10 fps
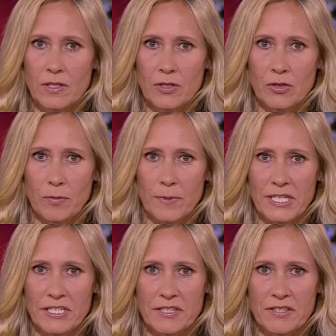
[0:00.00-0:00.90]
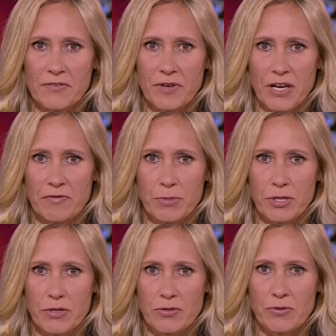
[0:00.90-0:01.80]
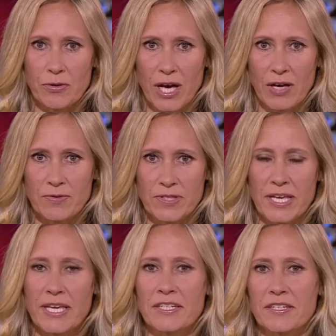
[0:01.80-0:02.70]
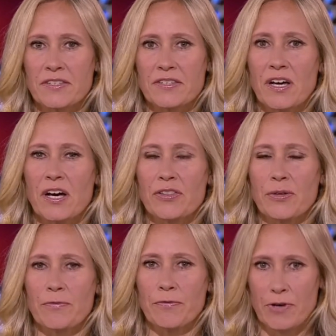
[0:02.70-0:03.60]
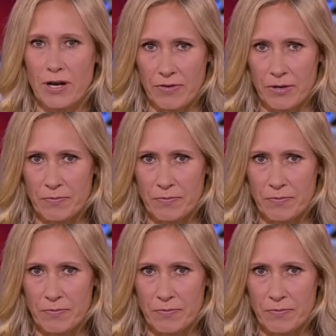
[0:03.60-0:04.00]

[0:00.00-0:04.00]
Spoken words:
Not many did survive, but those who have say it has scarred them forever.